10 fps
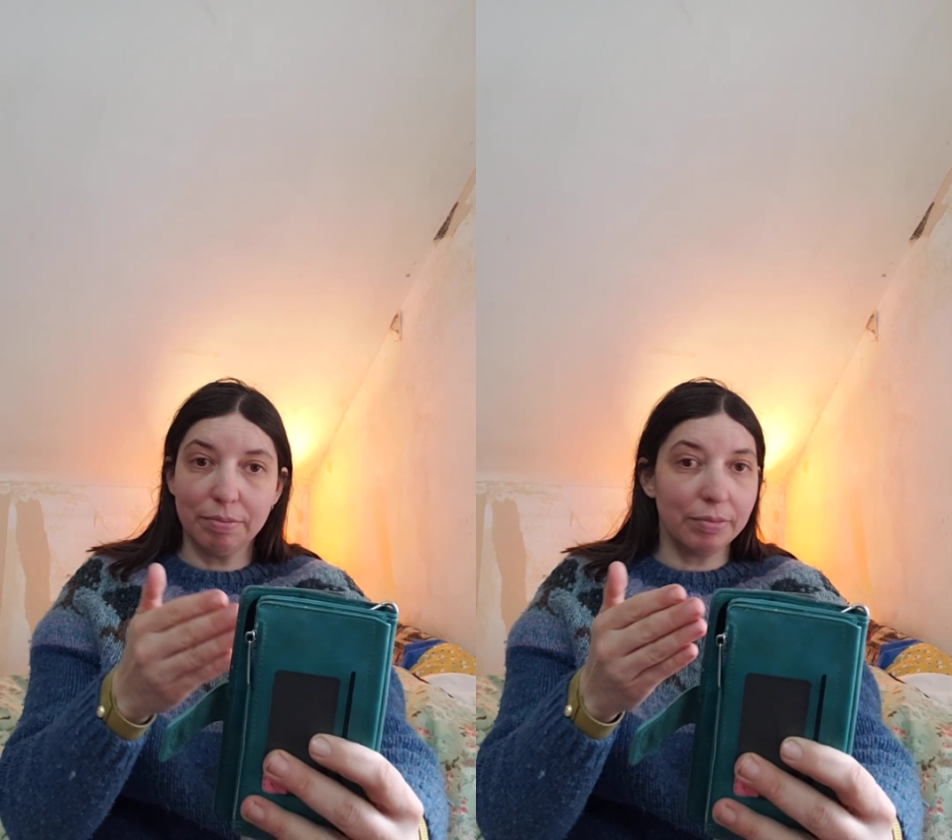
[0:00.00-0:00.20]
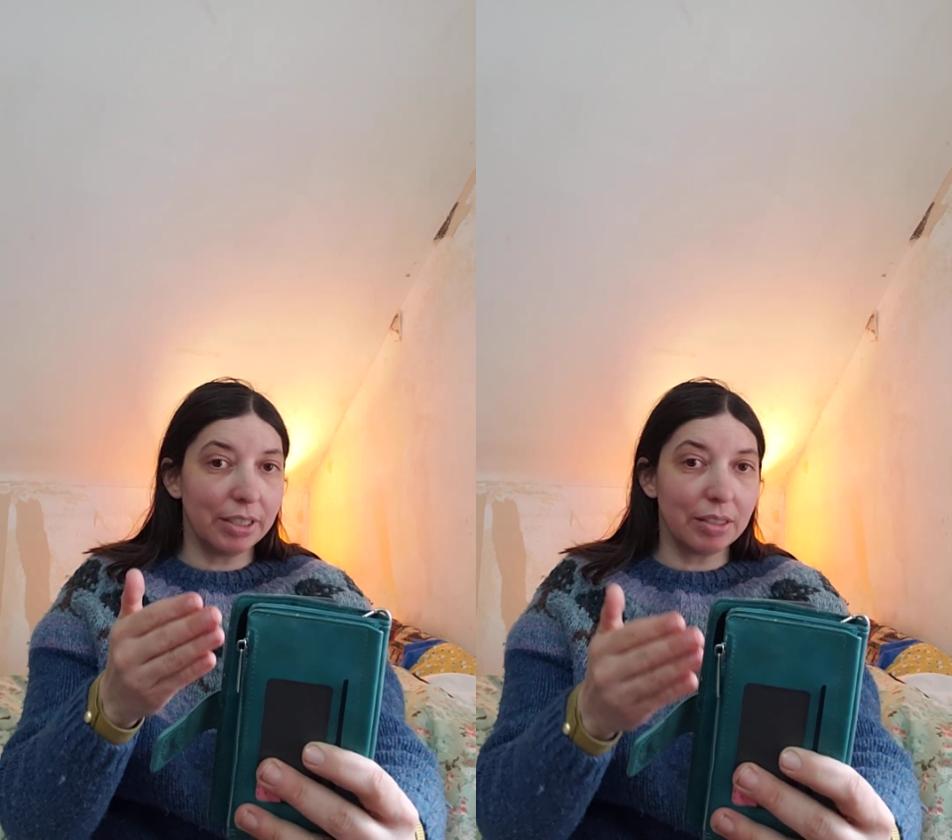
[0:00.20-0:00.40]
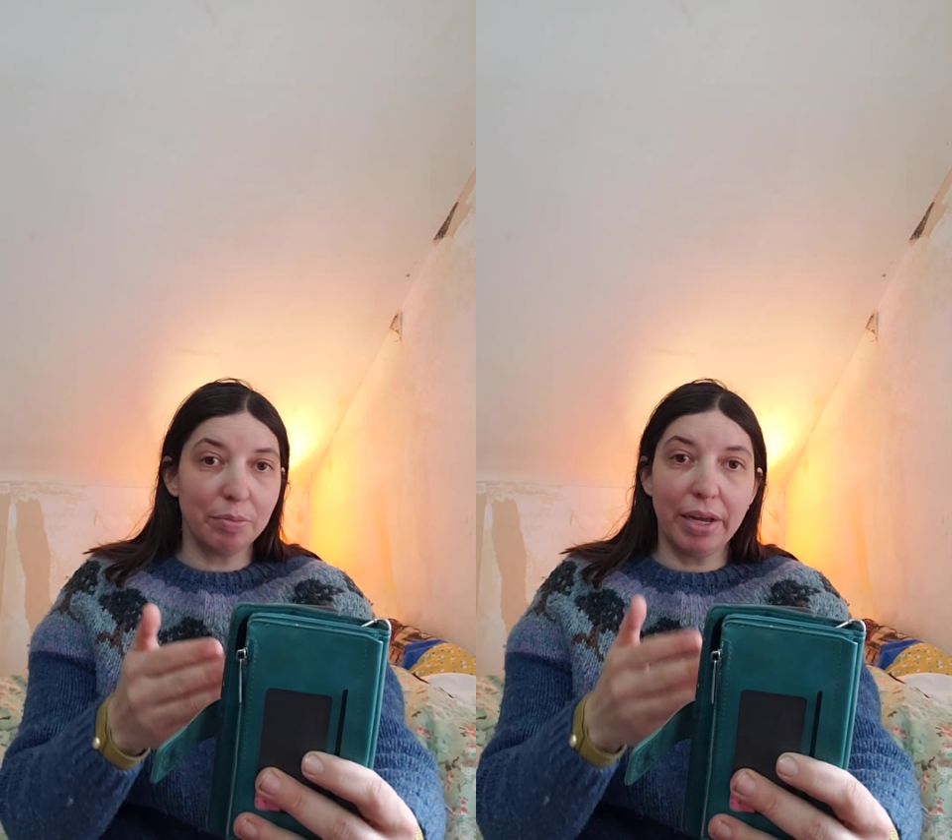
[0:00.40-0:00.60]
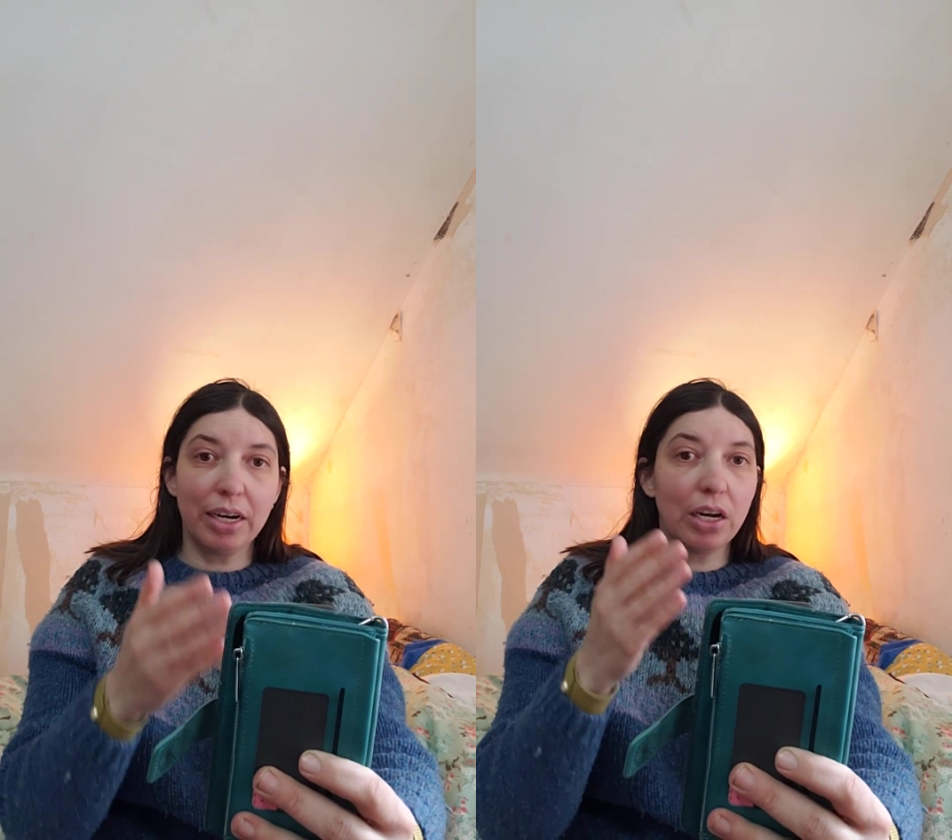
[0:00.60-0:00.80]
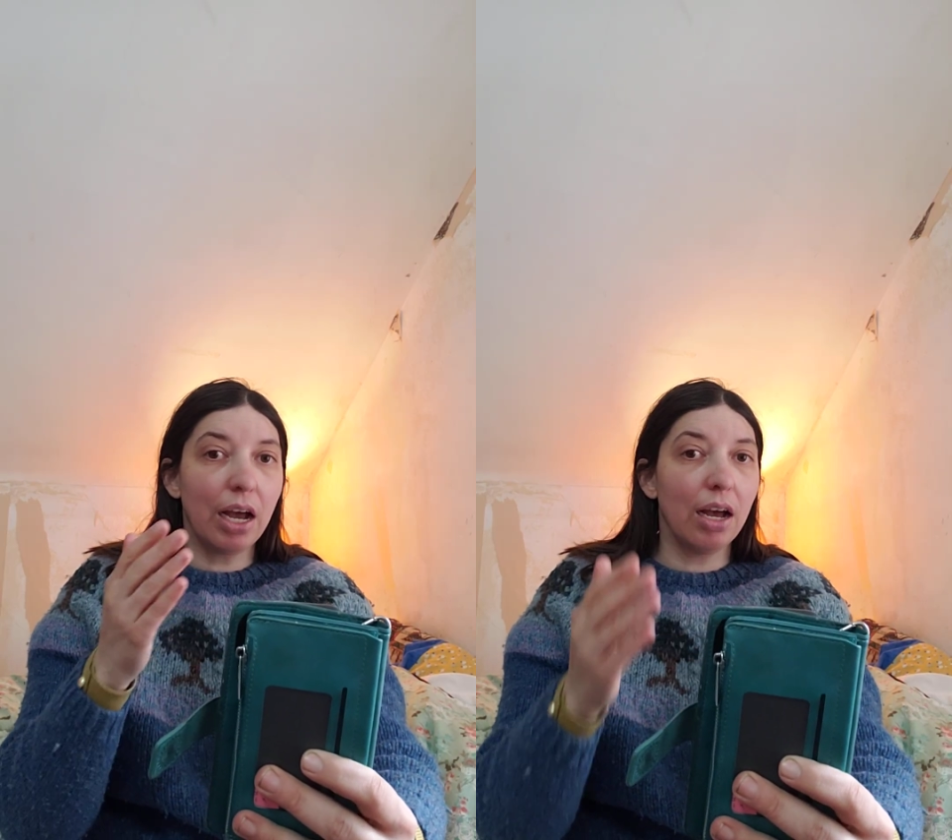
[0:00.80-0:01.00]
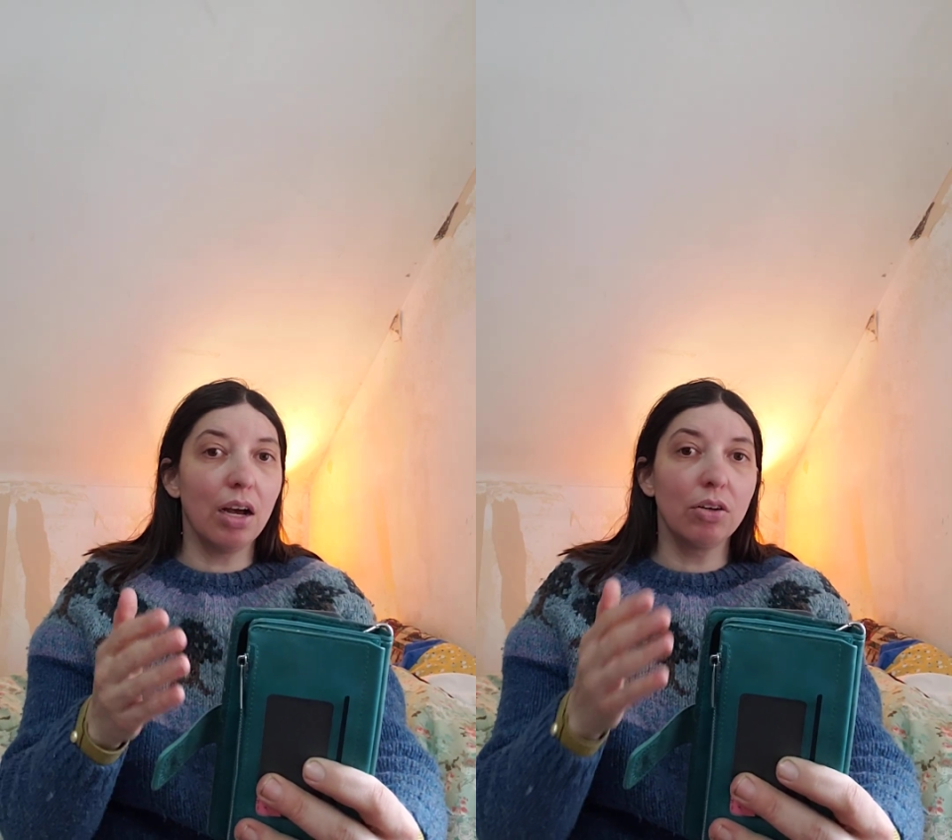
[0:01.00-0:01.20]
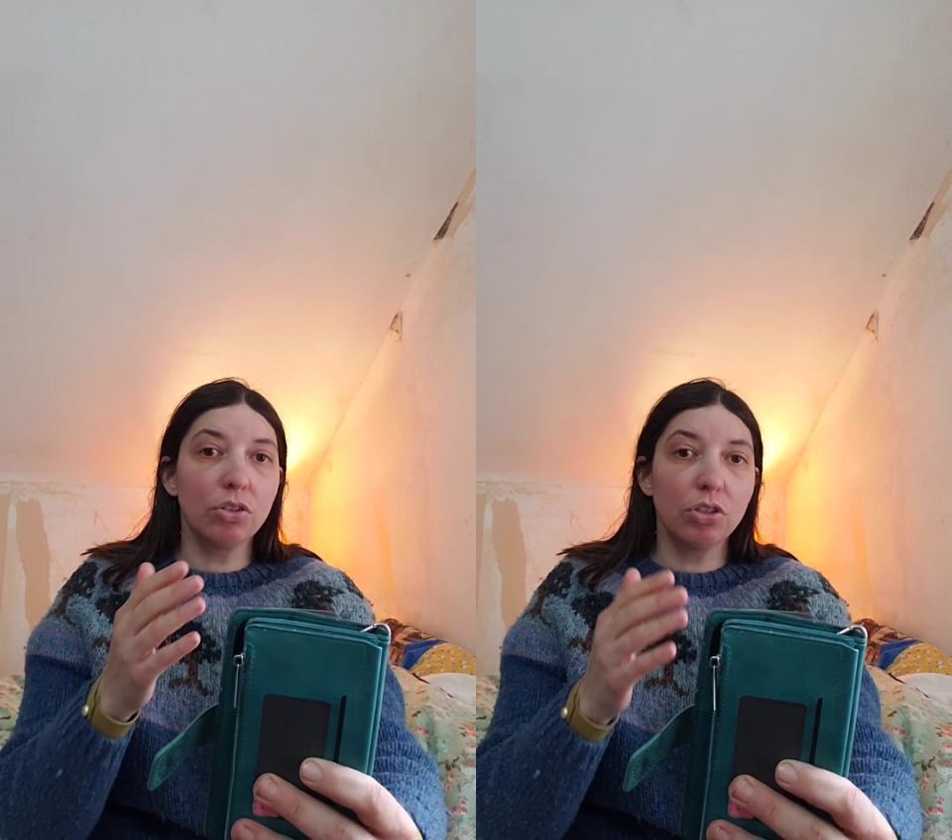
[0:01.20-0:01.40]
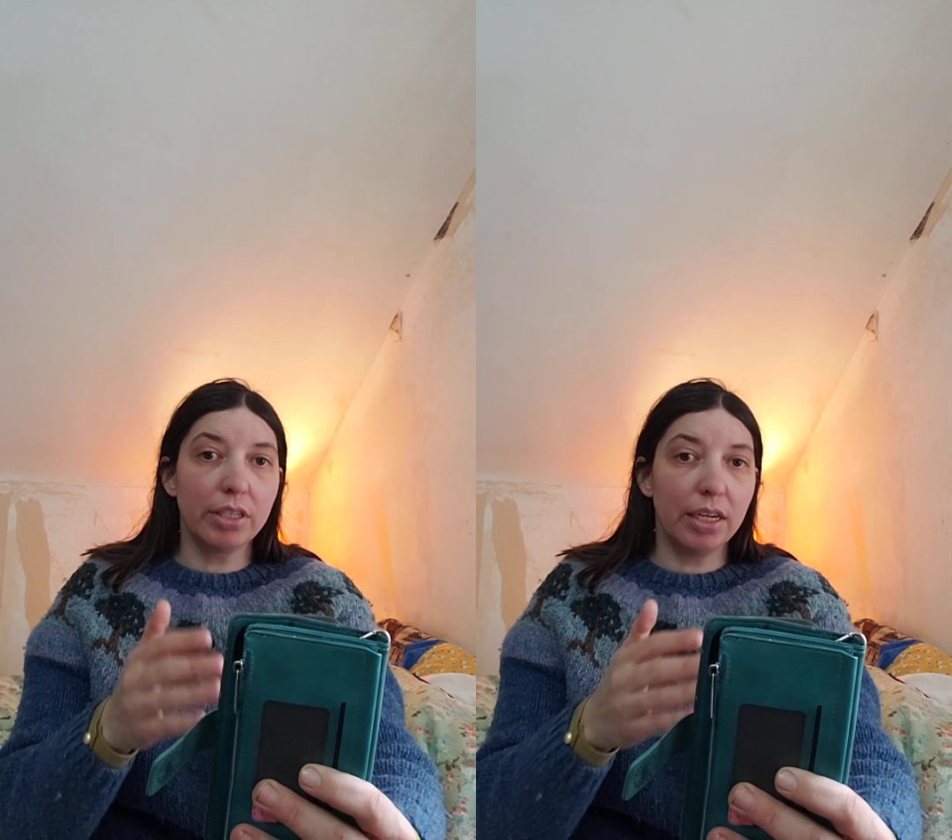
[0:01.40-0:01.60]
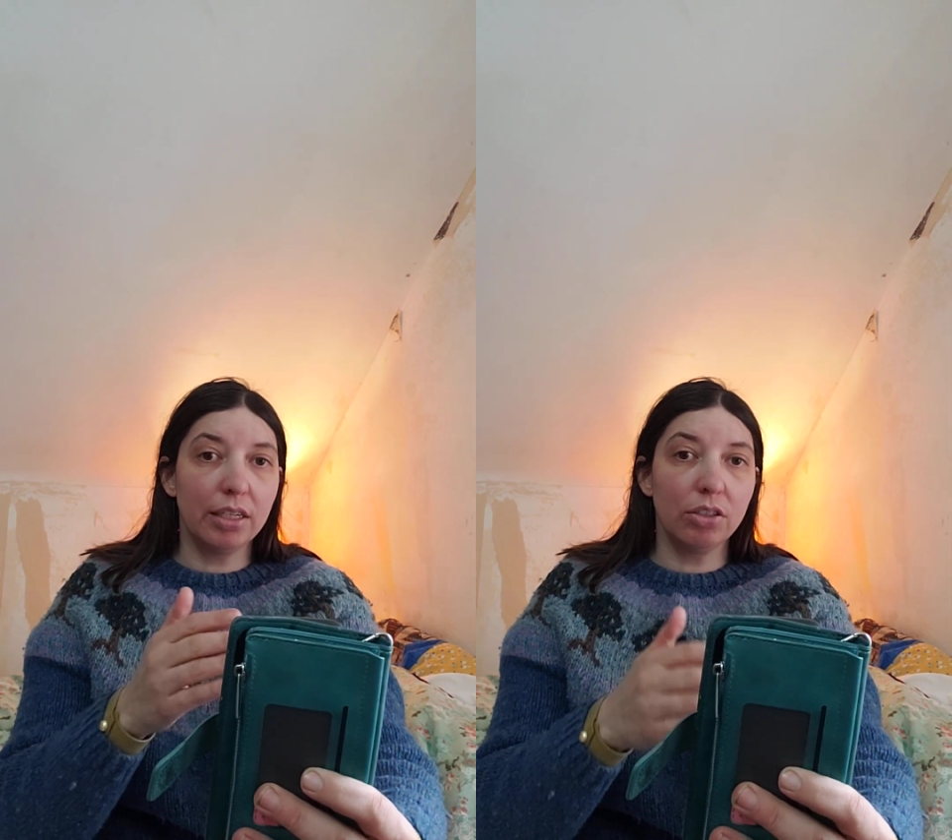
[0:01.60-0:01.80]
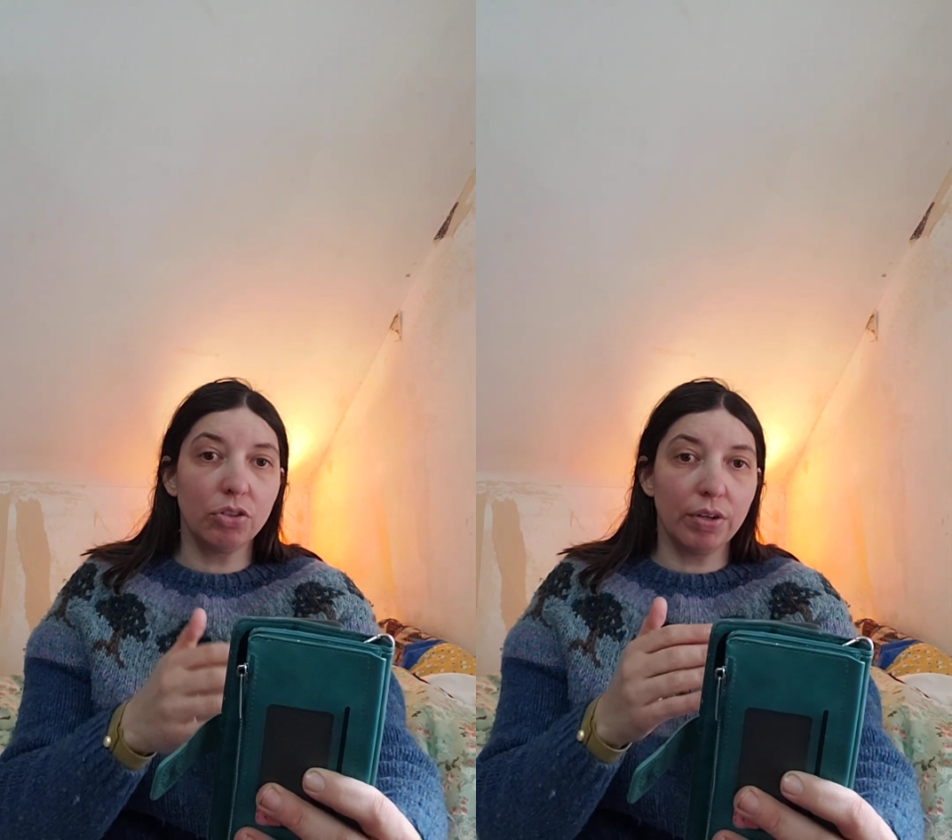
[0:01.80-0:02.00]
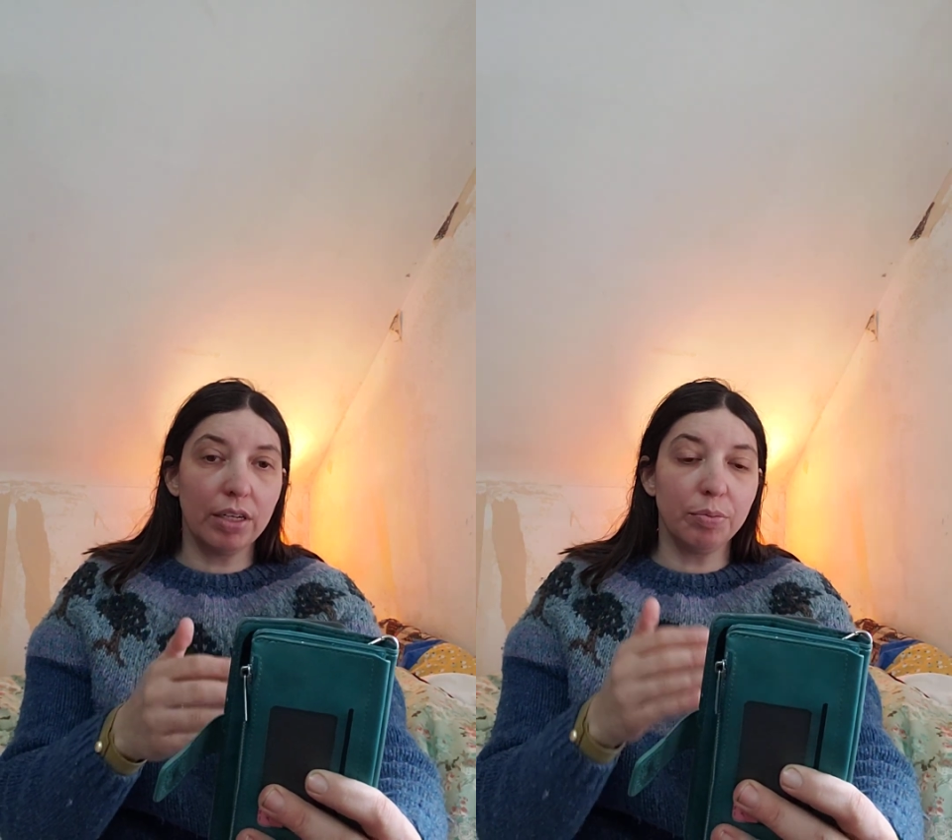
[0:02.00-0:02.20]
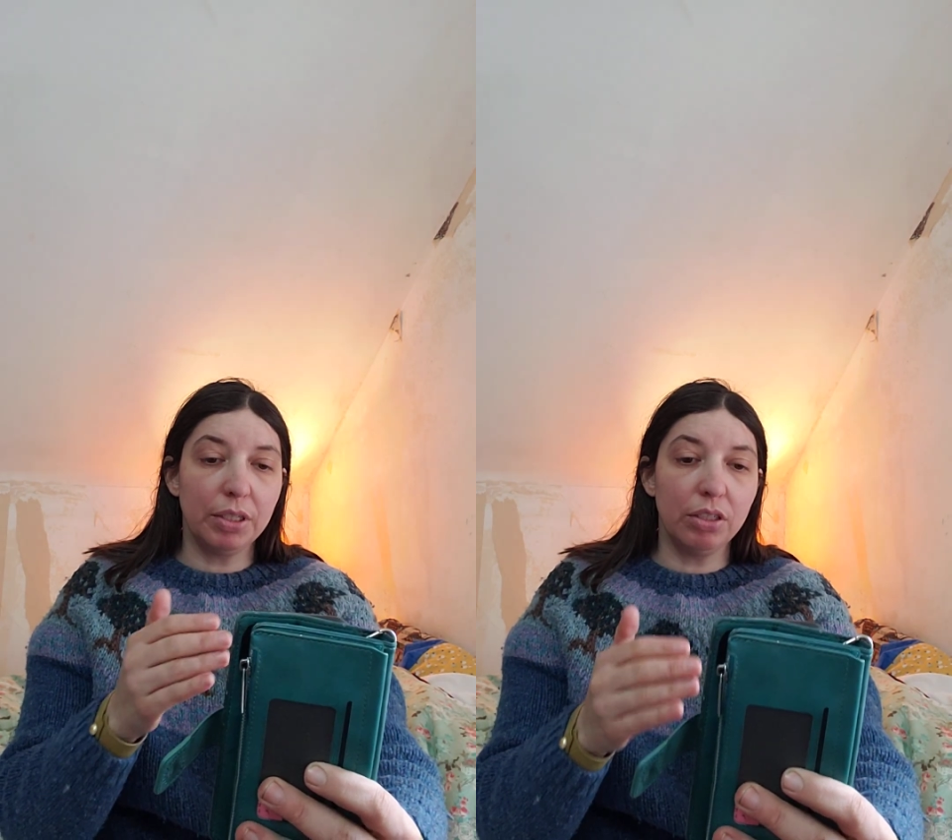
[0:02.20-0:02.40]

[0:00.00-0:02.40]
it doesn't matter how steady you try to be,